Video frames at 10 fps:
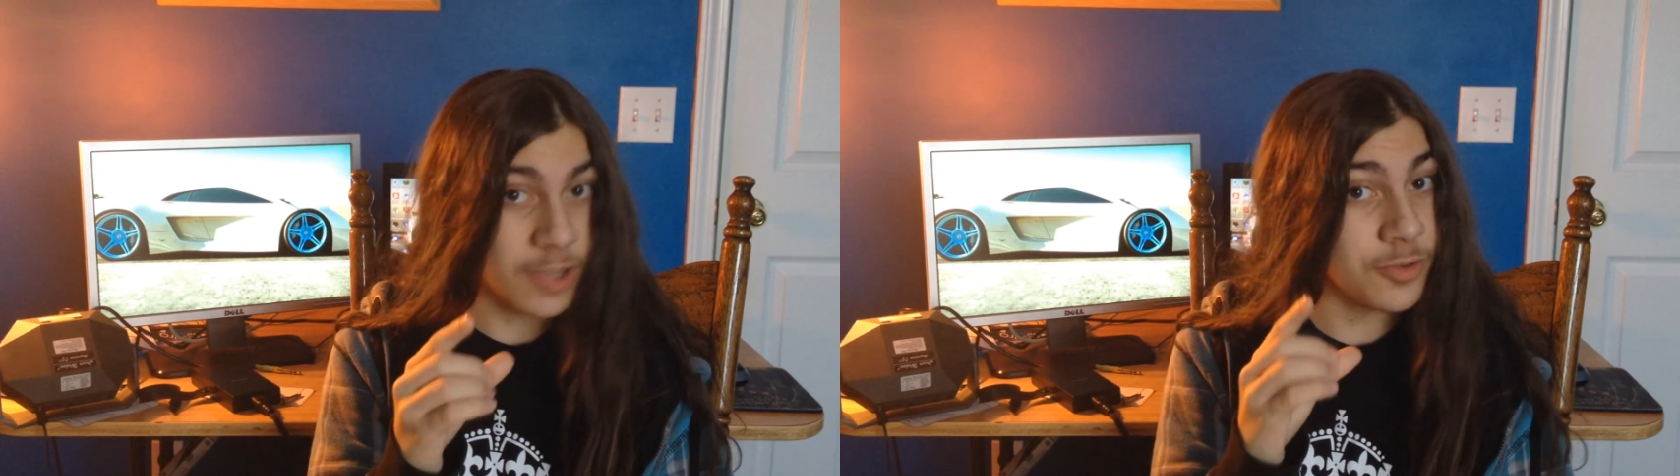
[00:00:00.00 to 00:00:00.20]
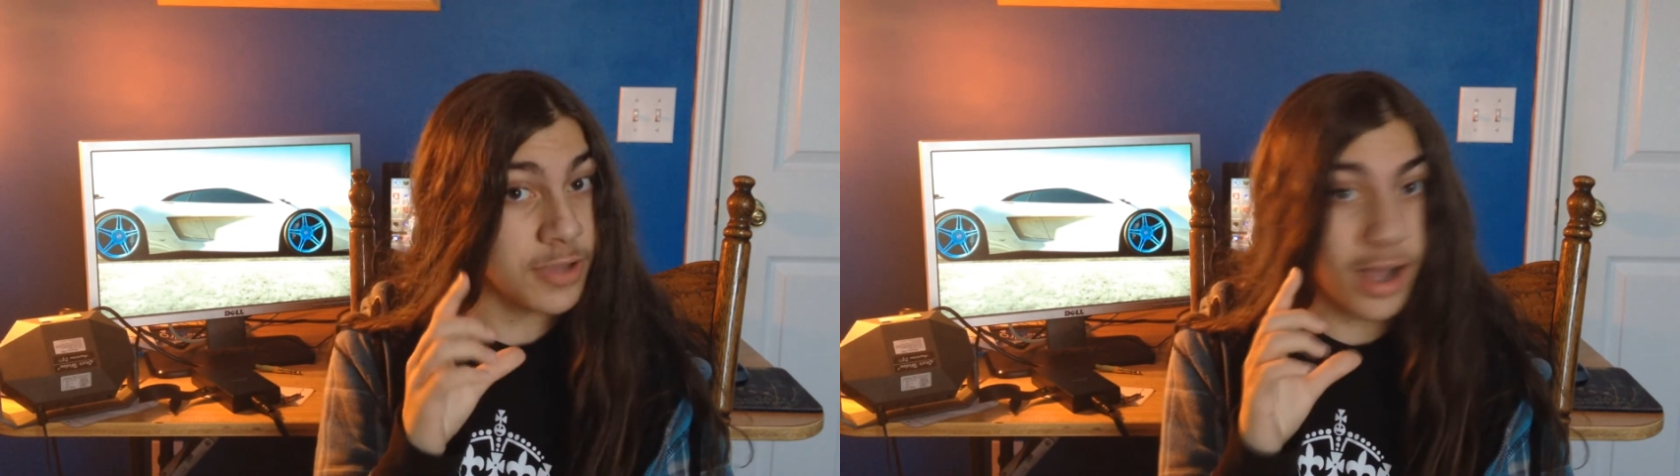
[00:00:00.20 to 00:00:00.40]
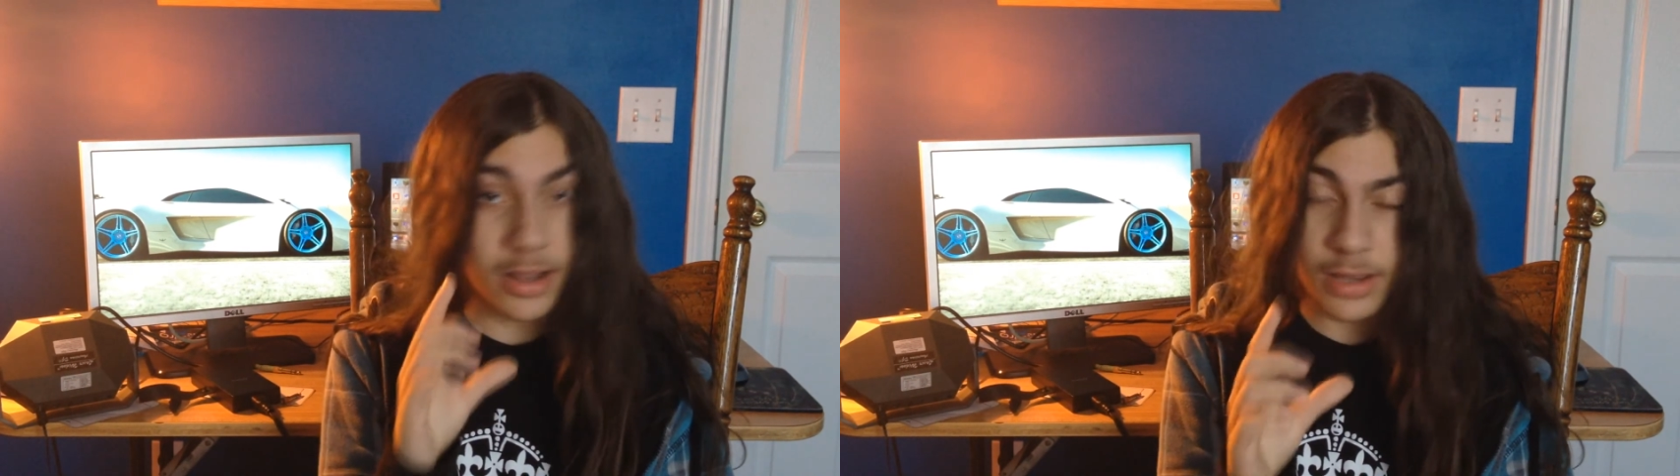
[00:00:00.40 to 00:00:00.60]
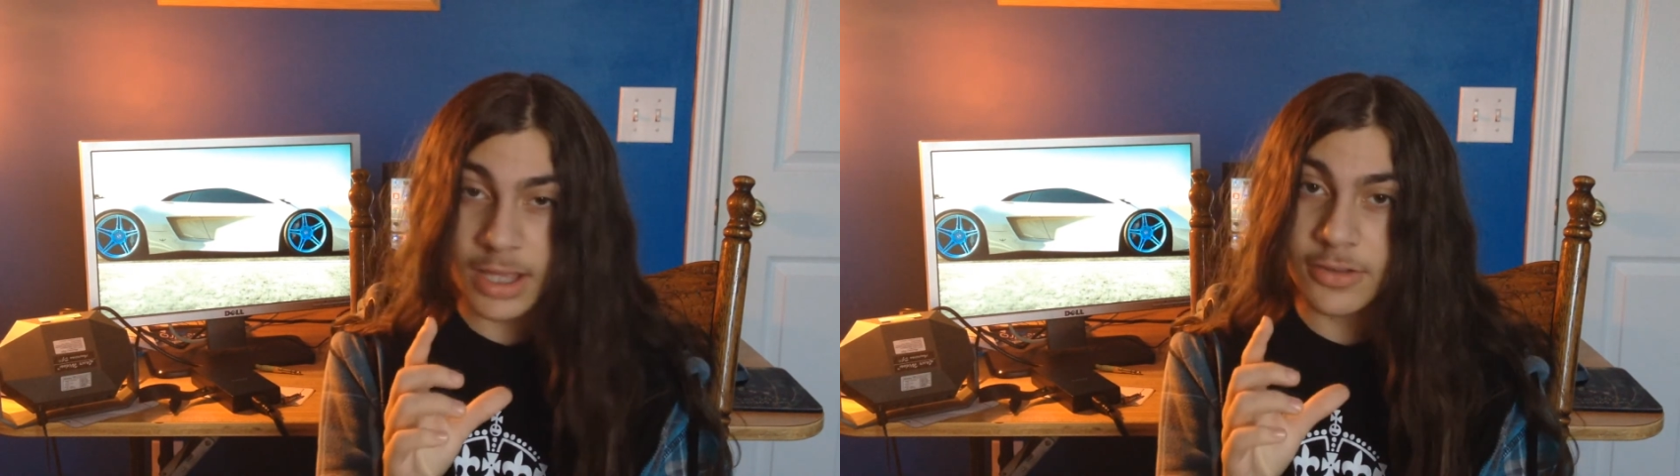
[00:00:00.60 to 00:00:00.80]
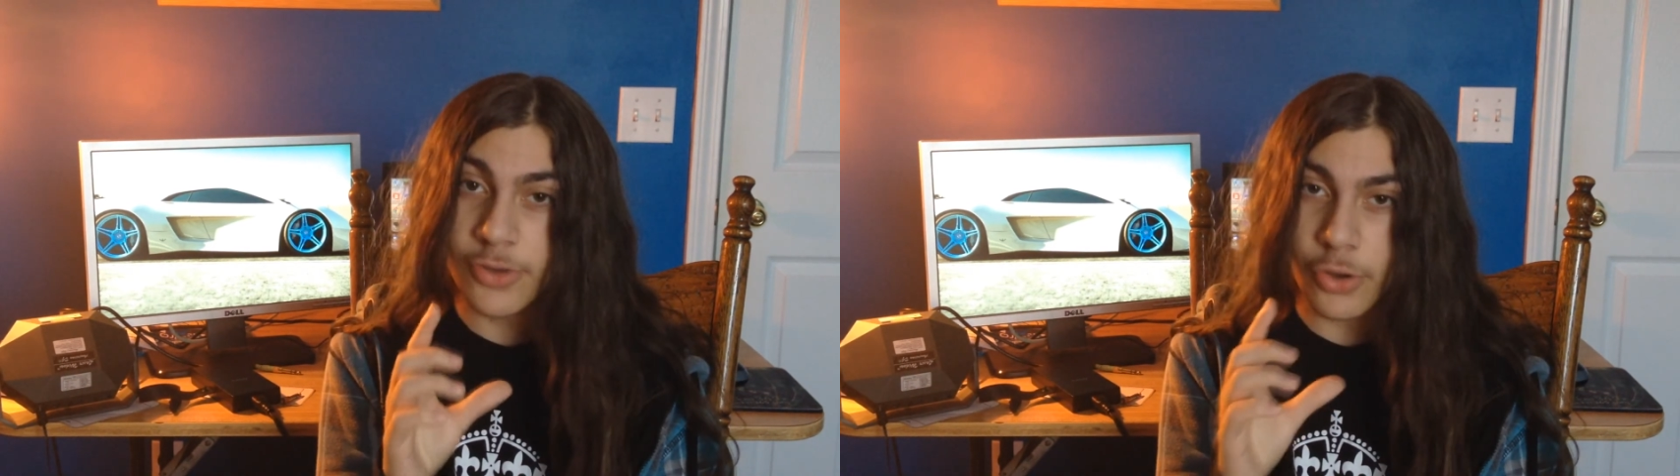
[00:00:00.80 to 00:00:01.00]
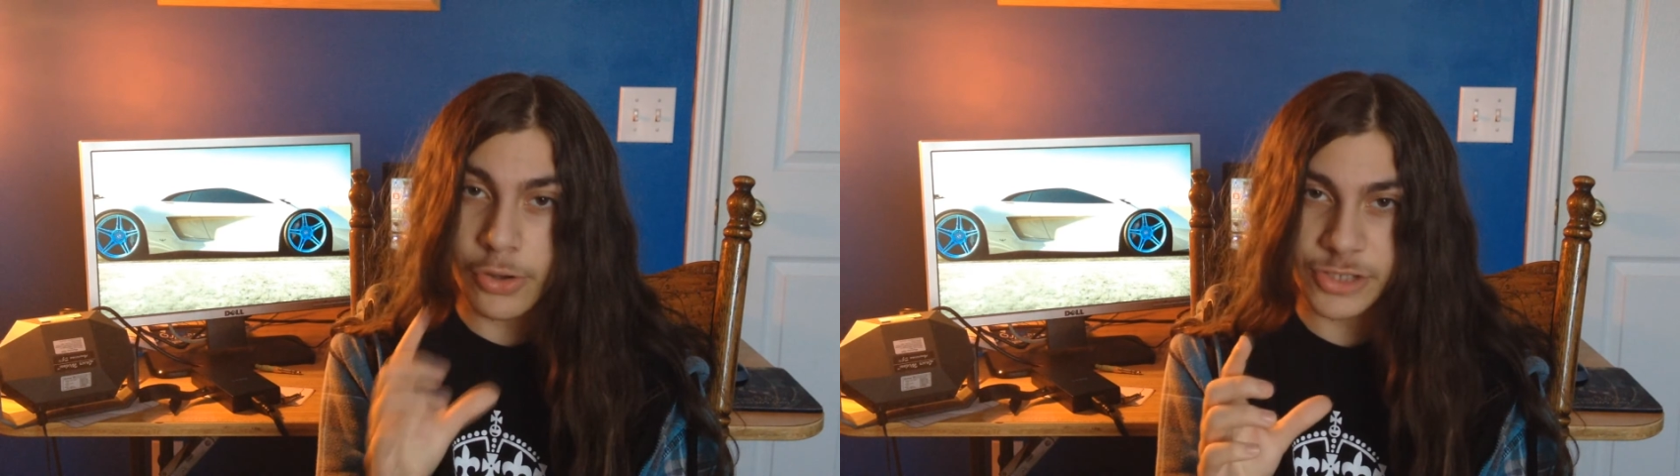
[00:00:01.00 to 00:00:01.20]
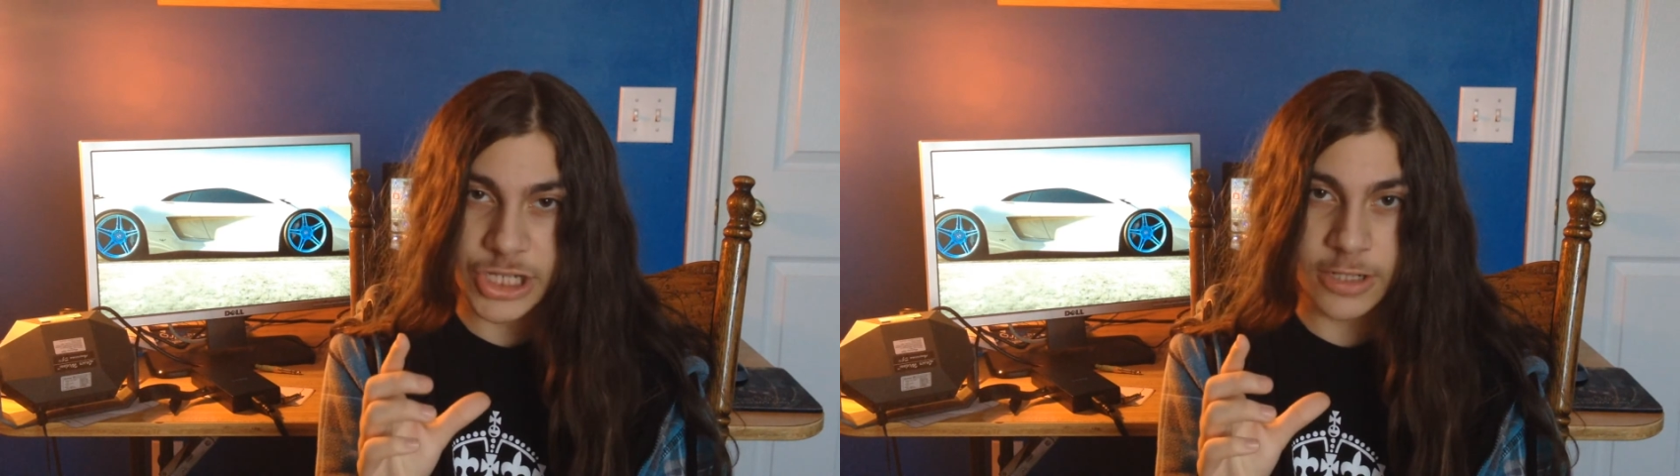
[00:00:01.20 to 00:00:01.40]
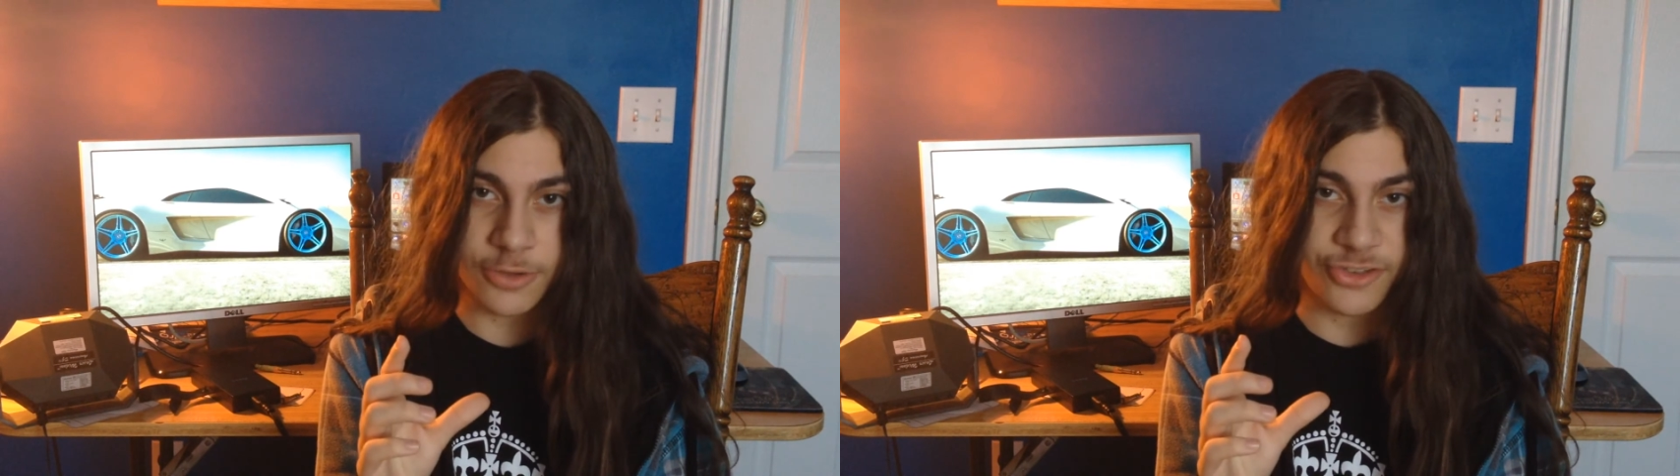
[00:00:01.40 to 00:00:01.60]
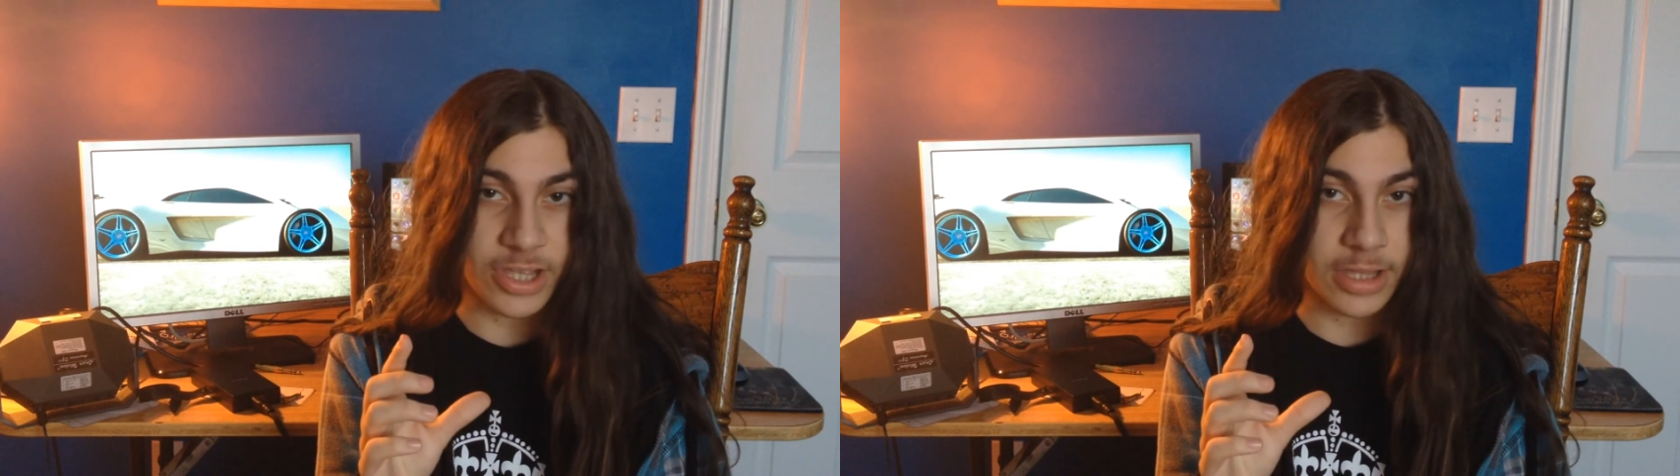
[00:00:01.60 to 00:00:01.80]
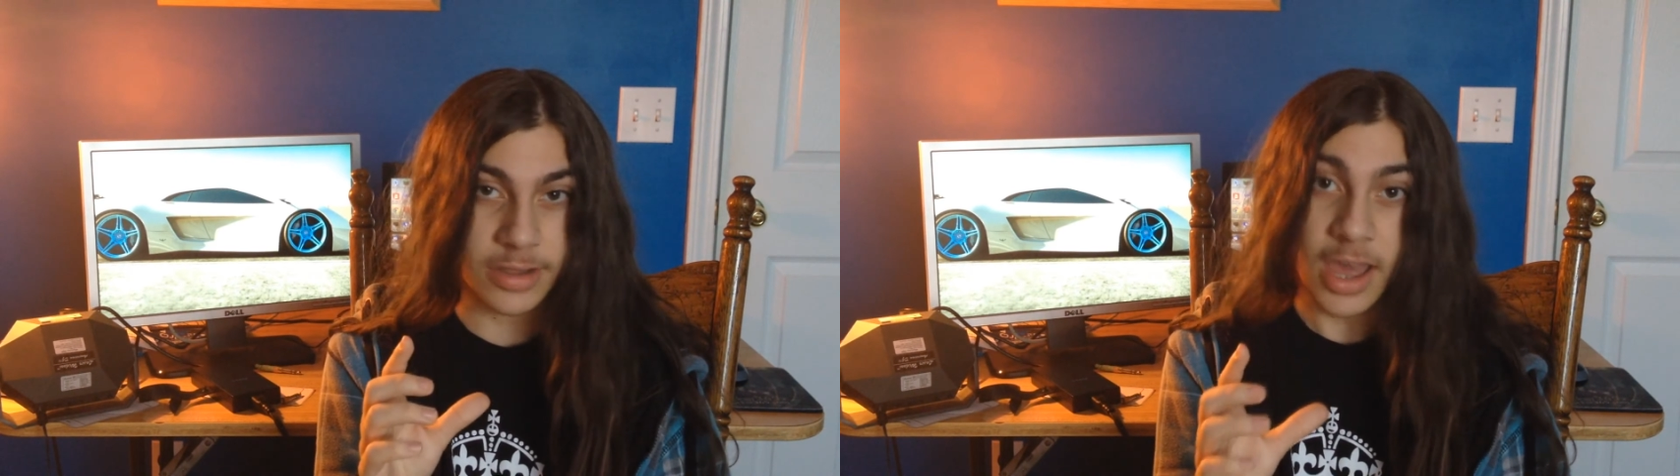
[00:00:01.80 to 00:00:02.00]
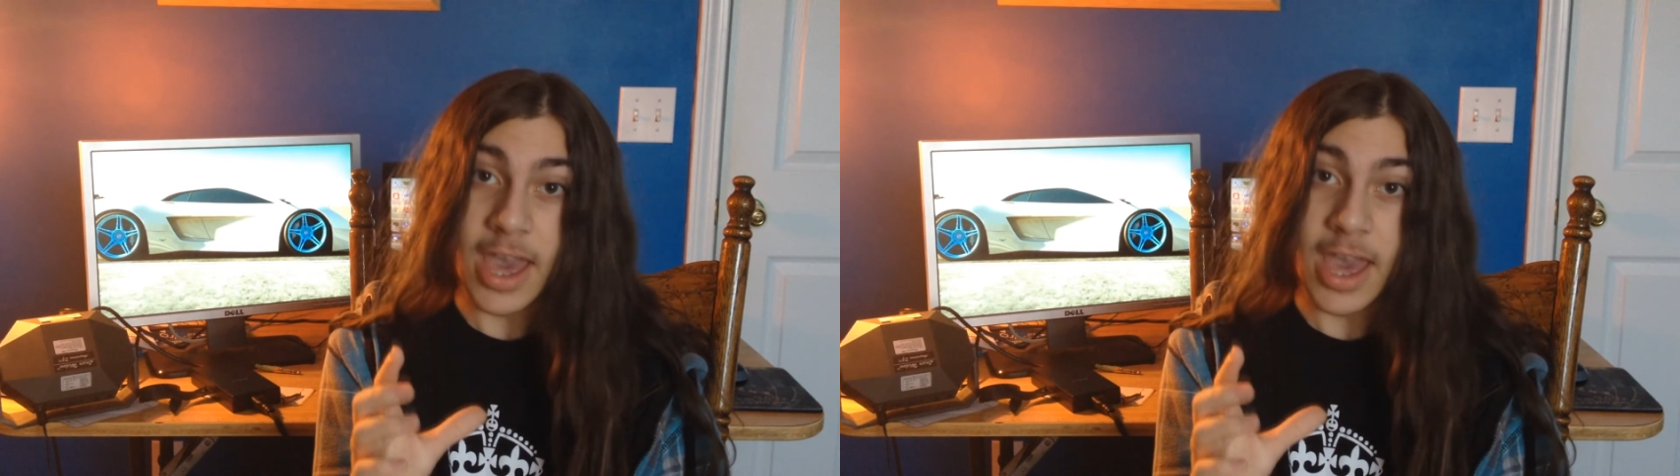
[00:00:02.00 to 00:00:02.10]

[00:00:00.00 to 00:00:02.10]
I do not like dull cheddar cheese.